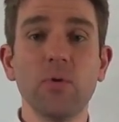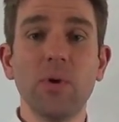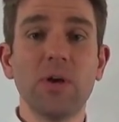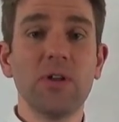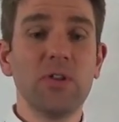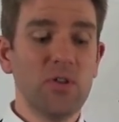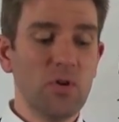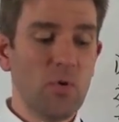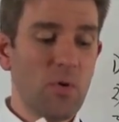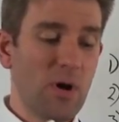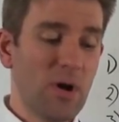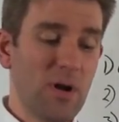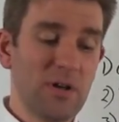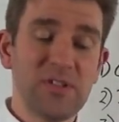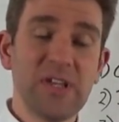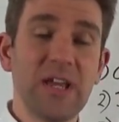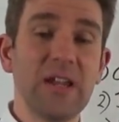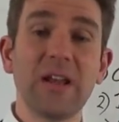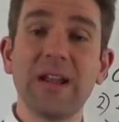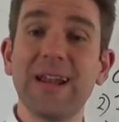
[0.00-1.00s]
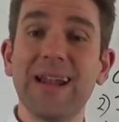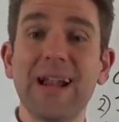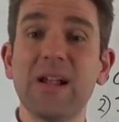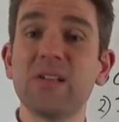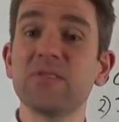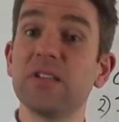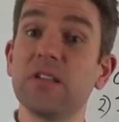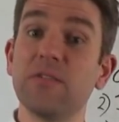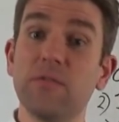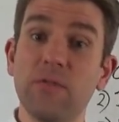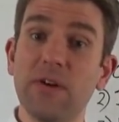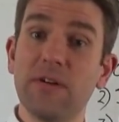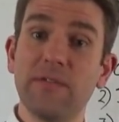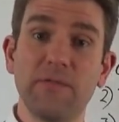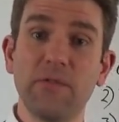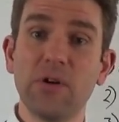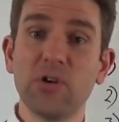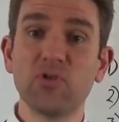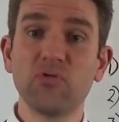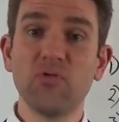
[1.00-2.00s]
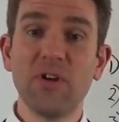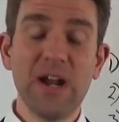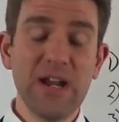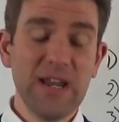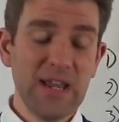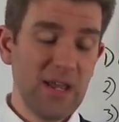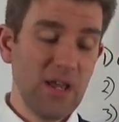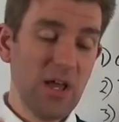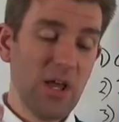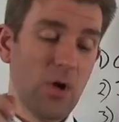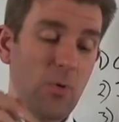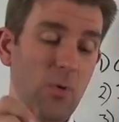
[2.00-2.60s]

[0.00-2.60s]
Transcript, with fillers: we can do our technical analysis if we're trading,